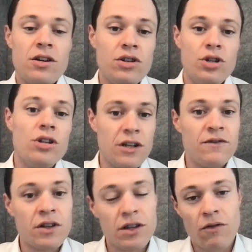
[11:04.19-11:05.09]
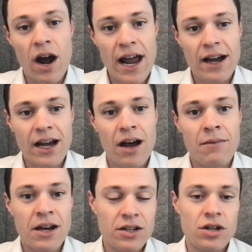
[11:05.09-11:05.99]
conducive to the right
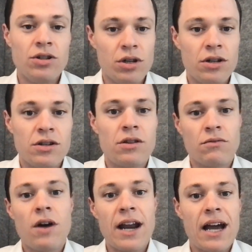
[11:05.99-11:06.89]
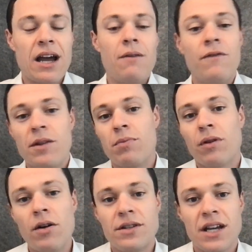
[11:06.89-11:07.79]
outcome and it's conducive to the right outcome for the
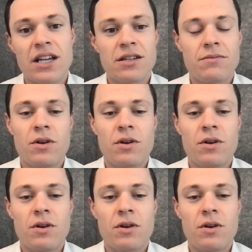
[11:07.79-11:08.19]
process,